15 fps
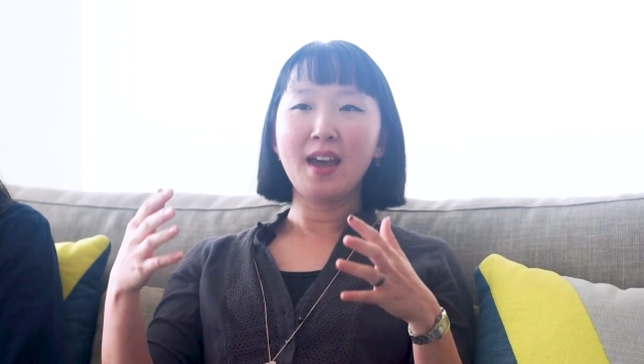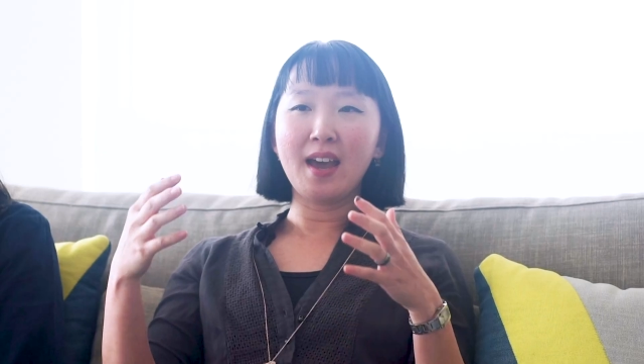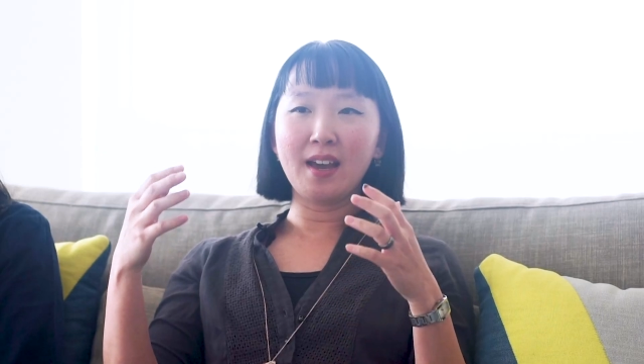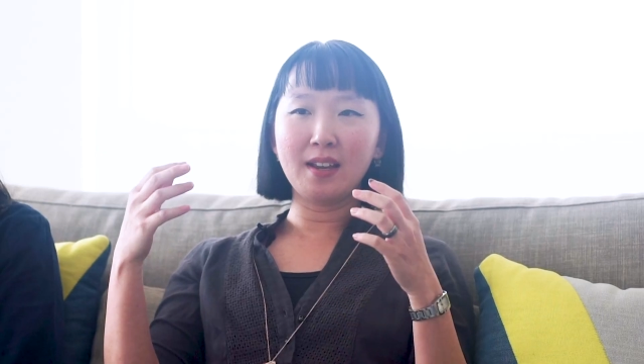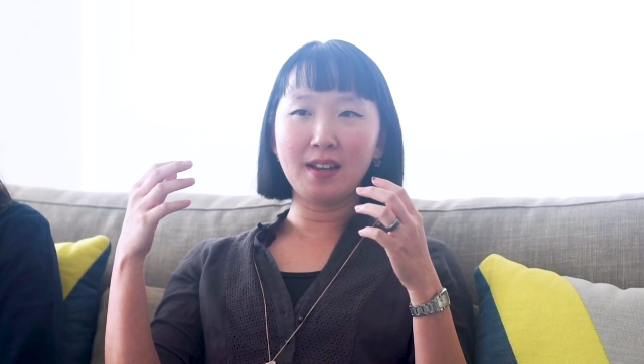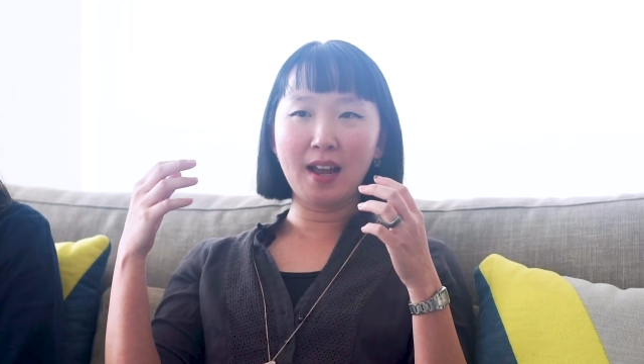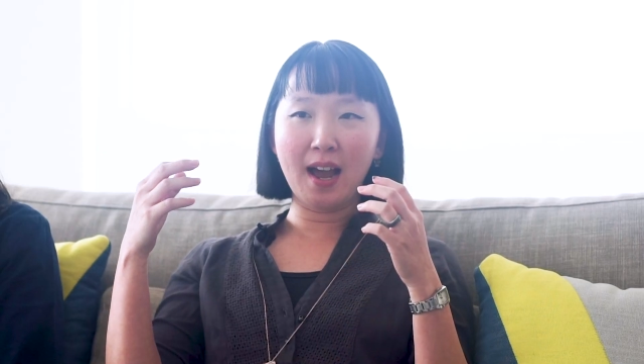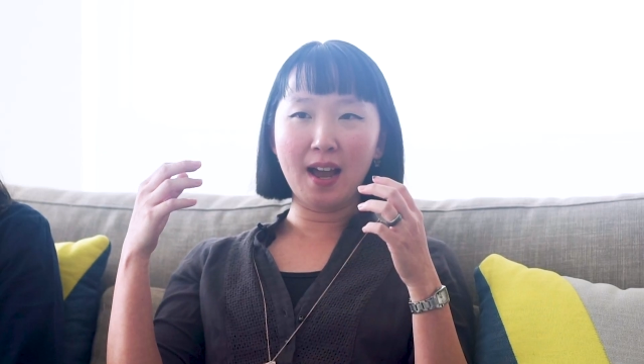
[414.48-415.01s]

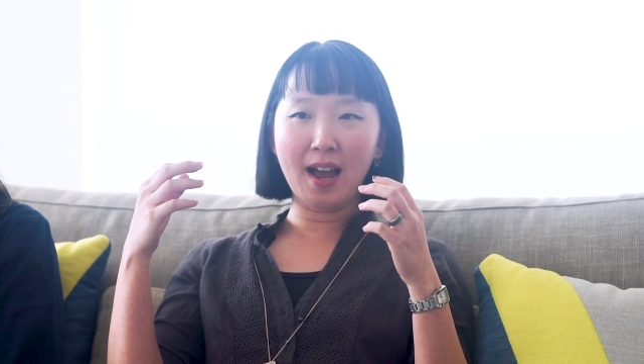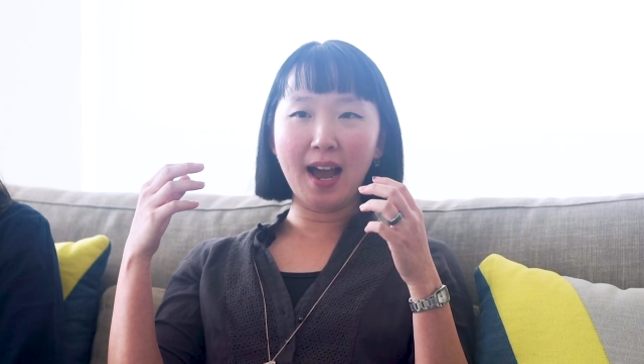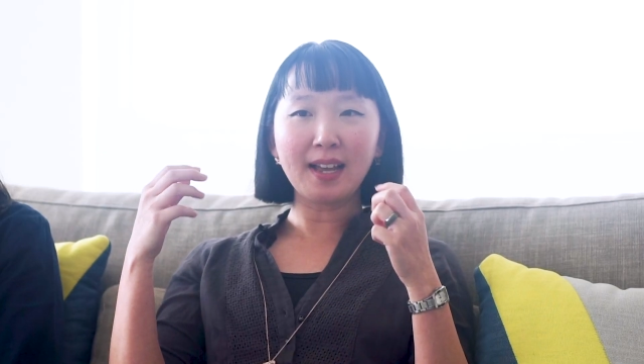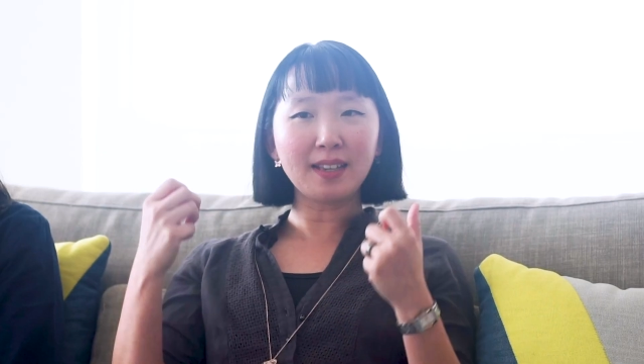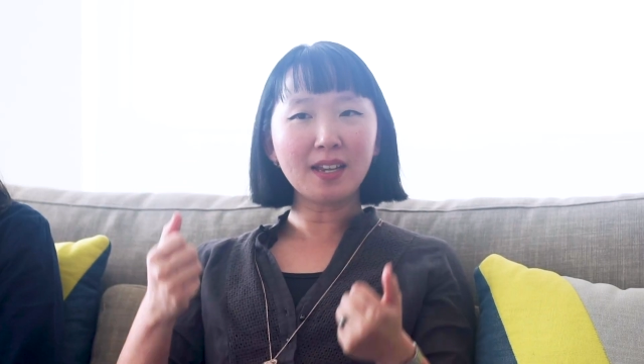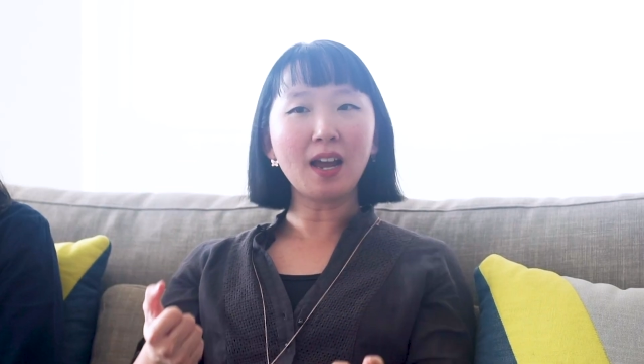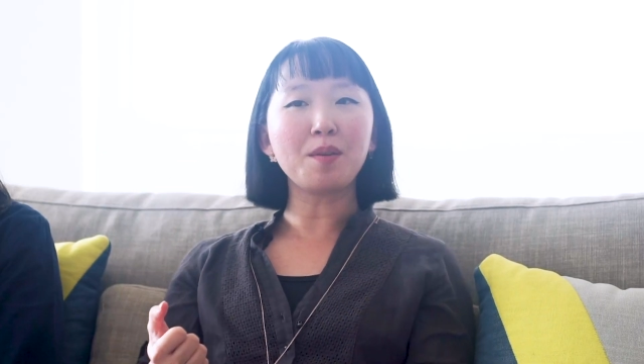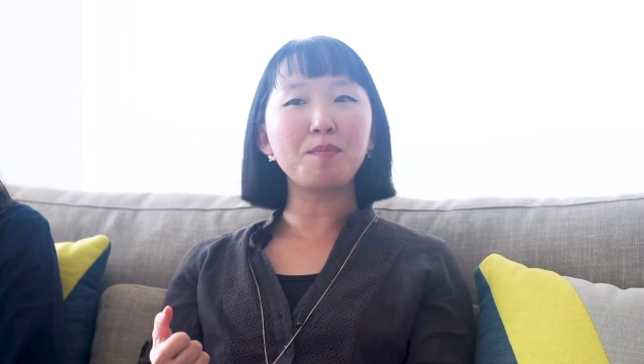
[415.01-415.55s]
And
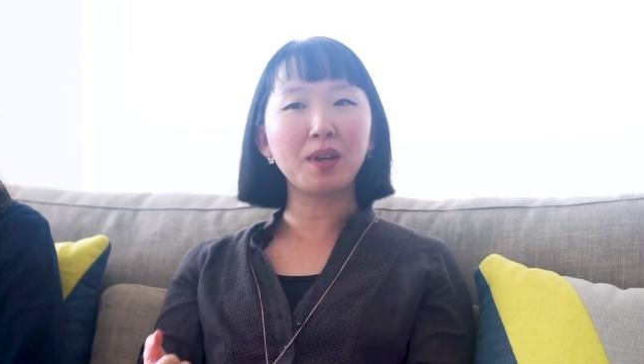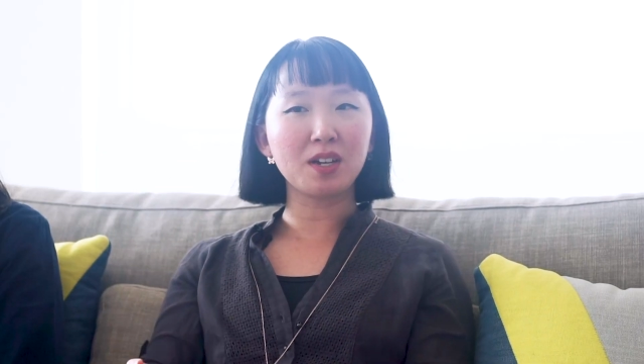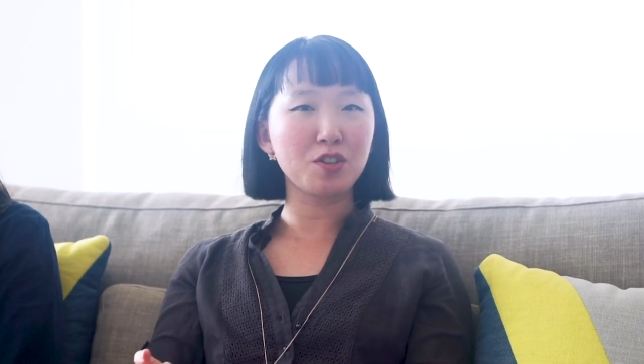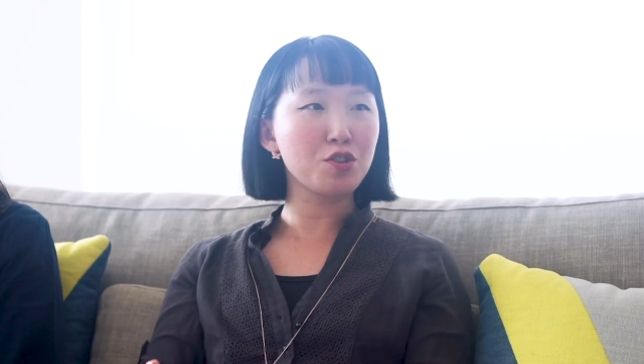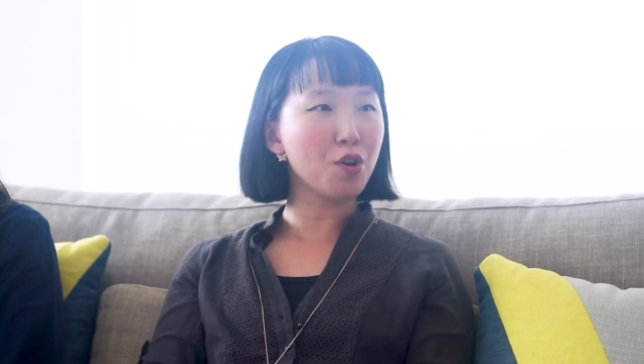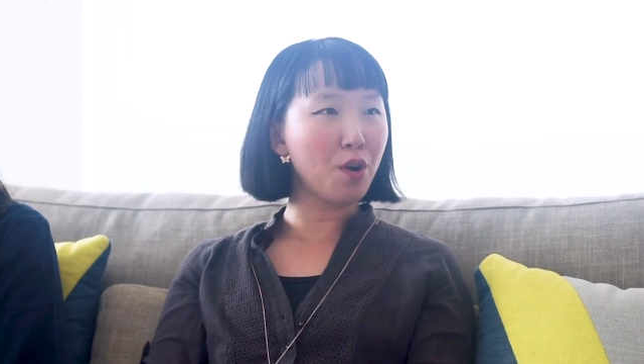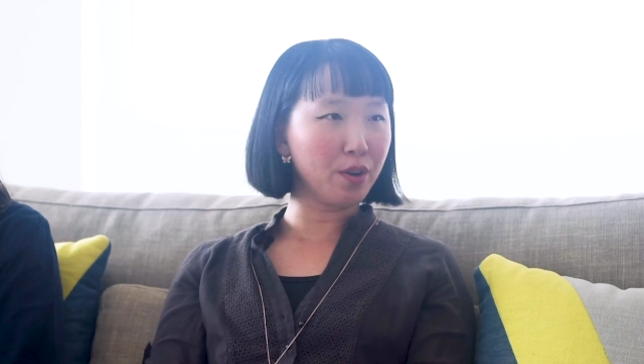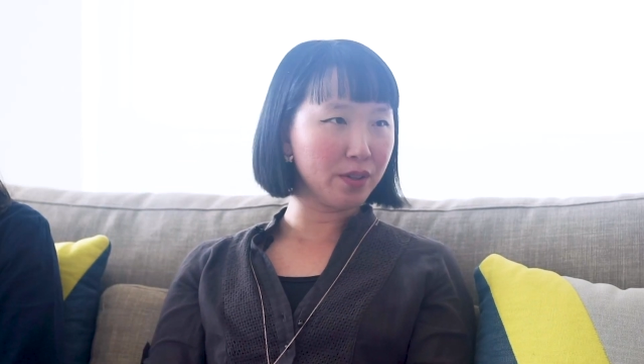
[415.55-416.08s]
I think I make a
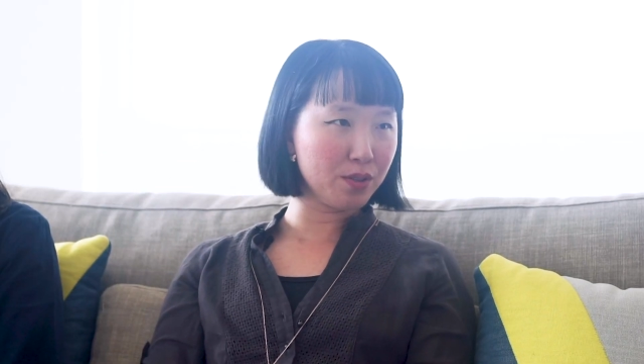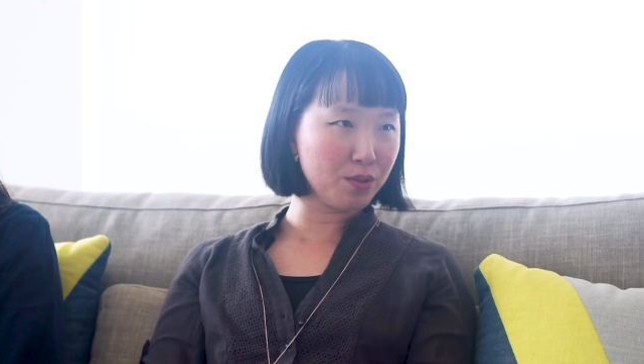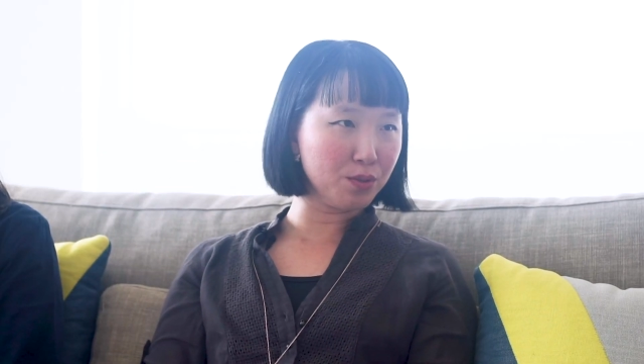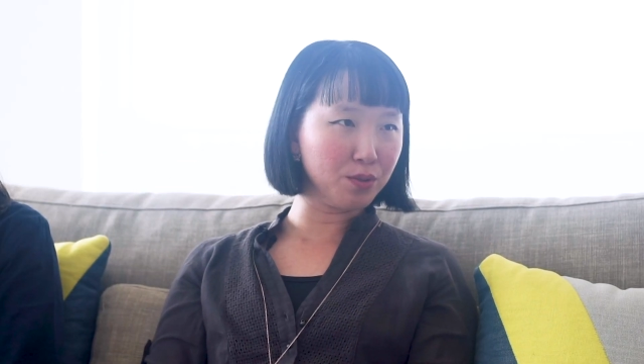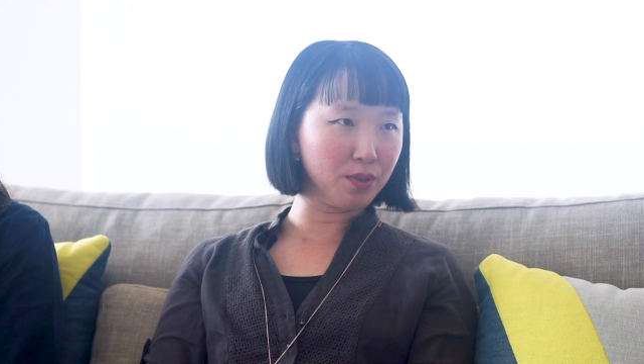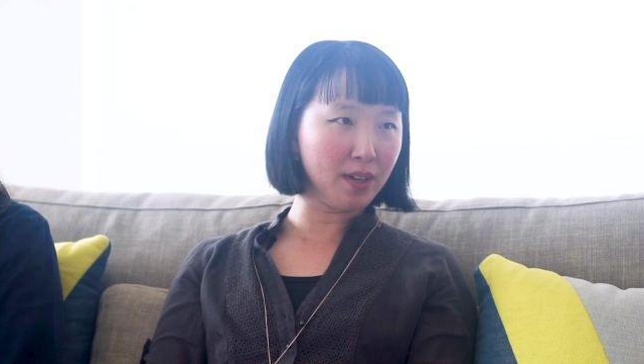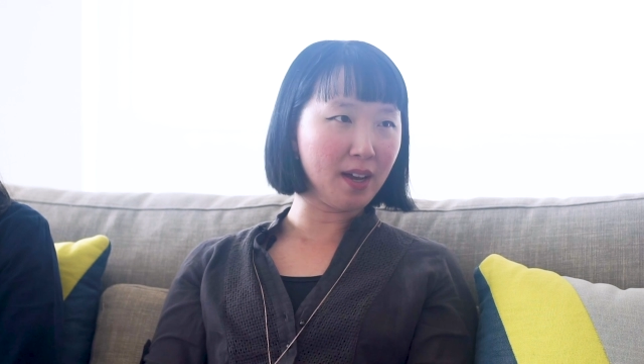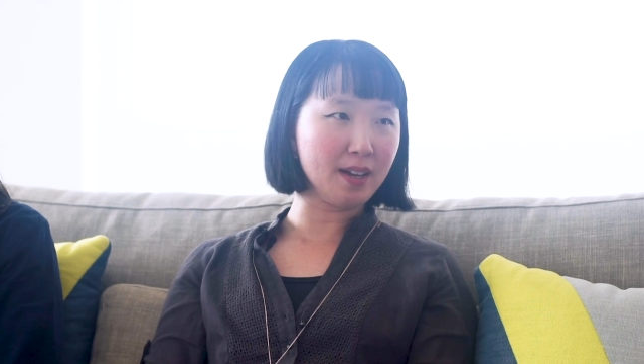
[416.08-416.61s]
choice too.